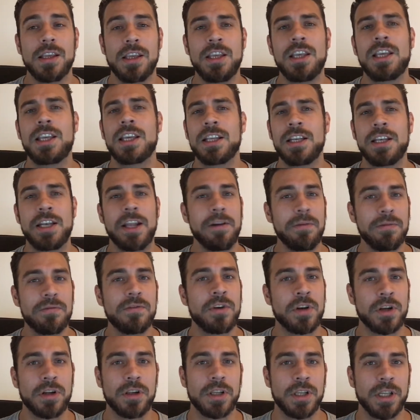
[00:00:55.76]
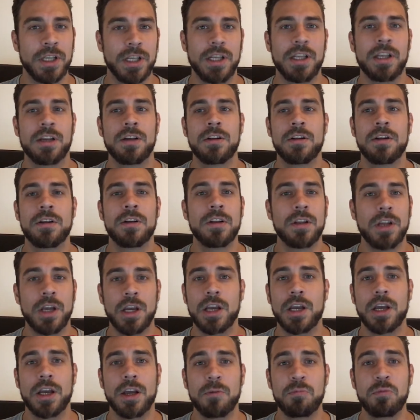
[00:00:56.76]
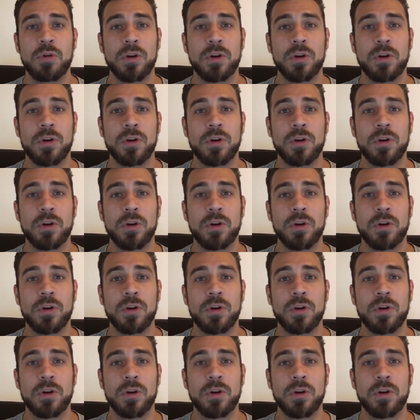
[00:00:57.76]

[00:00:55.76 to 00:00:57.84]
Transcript: he can definitely uh,